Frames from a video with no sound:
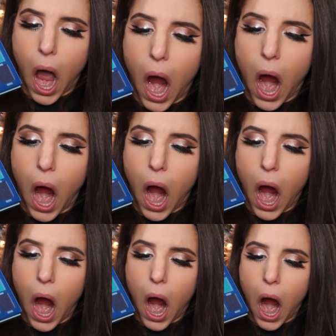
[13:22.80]

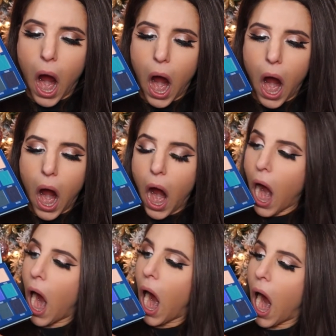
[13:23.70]

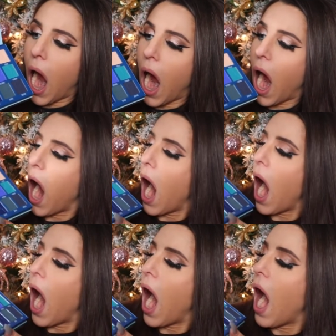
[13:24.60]

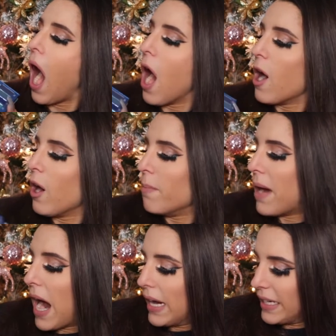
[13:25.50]
oh
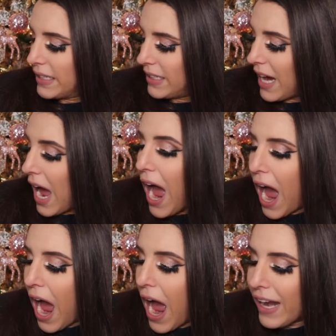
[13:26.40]
my
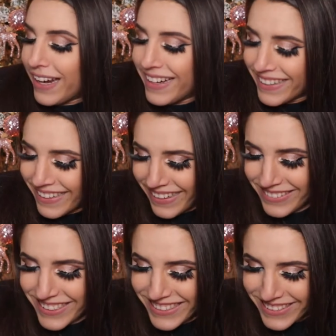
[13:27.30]
God.
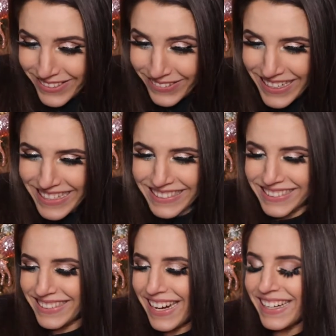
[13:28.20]

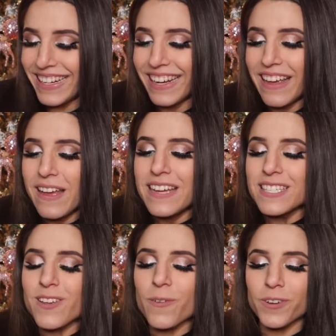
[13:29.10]
Excited.
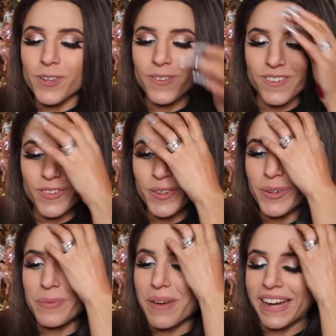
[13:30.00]
So for those of you
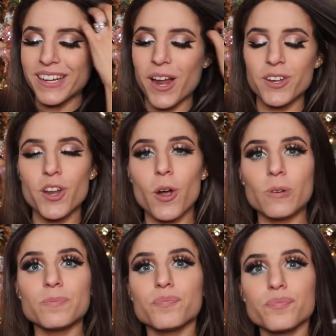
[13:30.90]
who might not
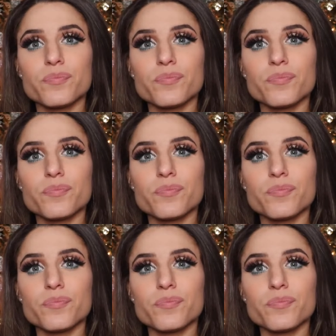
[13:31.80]
know,